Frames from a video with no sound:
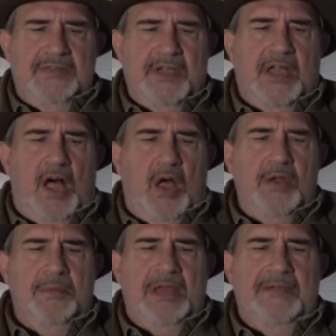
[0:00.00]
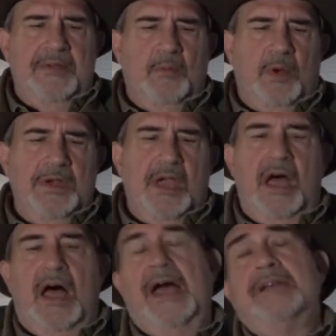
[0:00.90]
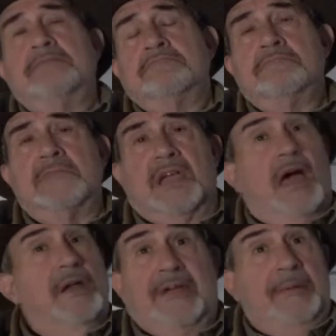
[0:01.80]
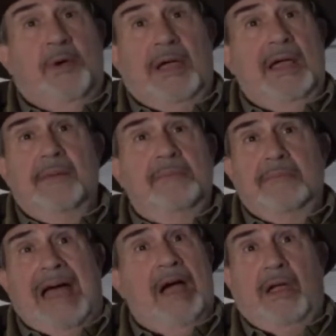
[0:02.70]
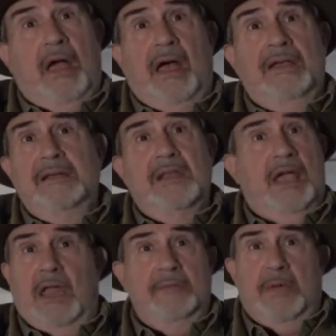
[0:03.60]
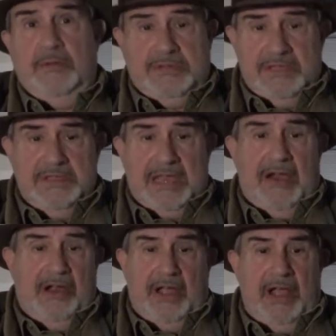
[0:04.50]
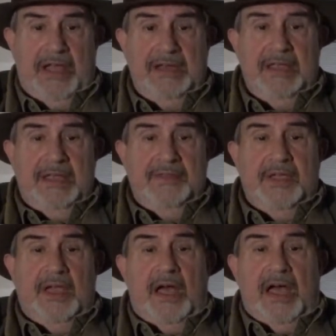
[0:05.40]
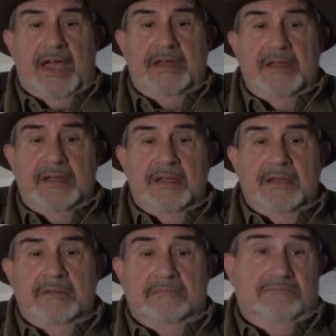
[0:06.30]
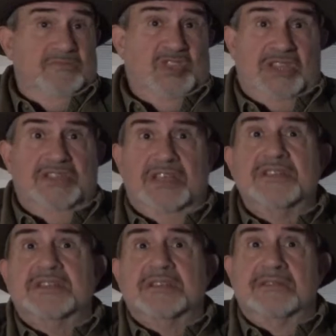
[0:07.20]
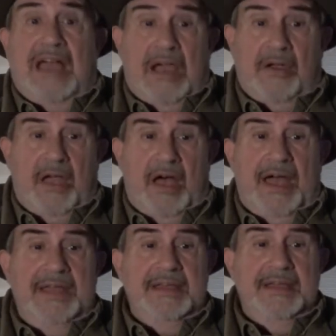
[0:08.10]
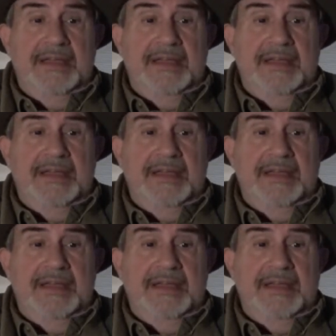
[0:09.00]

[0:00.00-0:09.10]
The call to believe in one God, the God of Abraham, our God, the God of Moses, our God, the God, Jesus, our God.